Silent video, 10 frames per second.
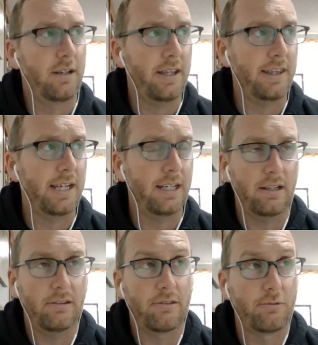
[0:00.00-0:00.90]
I think
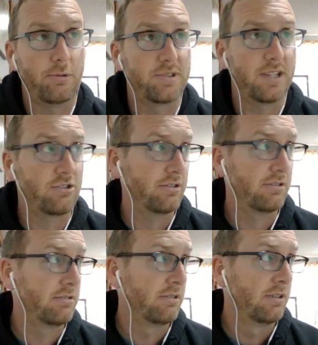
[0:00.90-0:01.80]
getting 3
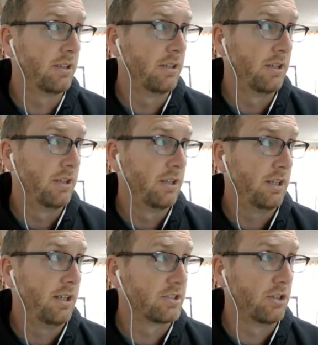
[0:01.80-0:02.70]
possessions
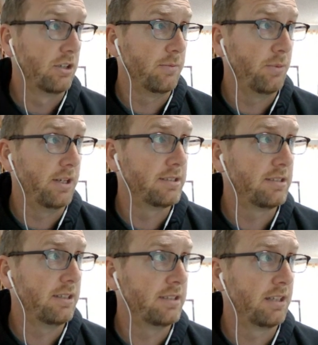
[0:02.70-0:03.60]
is good, but is
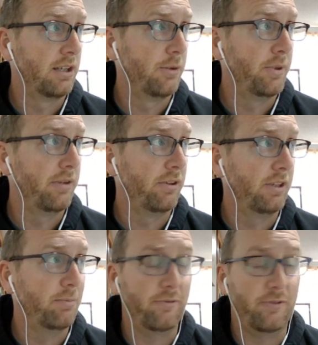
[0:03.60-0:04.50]
a little bit of a
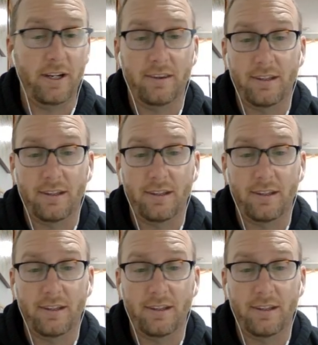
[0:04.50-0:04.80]
leap of faith.